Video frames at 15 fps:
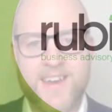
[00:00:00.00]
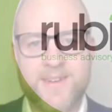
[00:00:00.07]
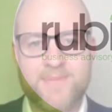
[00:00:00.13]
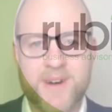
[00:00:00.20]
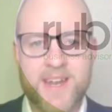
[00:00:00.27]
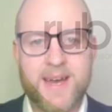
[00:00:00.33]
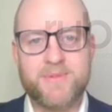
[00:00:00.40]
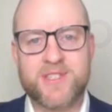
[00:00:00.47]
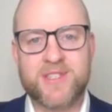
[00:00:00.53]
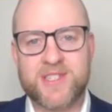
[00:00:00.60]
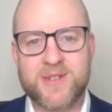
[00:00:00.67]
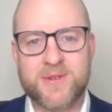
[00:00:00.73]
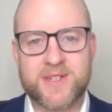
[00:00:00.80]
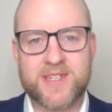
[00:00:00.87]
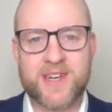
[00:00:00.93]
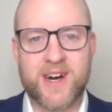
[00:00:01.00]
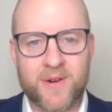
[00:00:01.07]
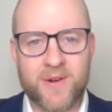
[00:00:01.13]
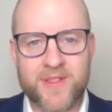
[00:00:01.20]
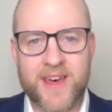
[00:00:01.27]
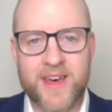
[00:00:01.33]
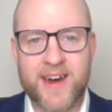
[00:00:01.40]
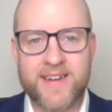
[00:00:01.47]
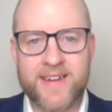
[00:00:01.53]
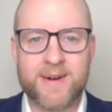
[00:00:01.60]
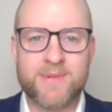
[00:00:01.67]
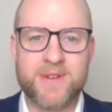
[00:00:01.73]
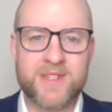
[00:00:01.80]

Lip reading: Hi, my name is Stuart Coulthard.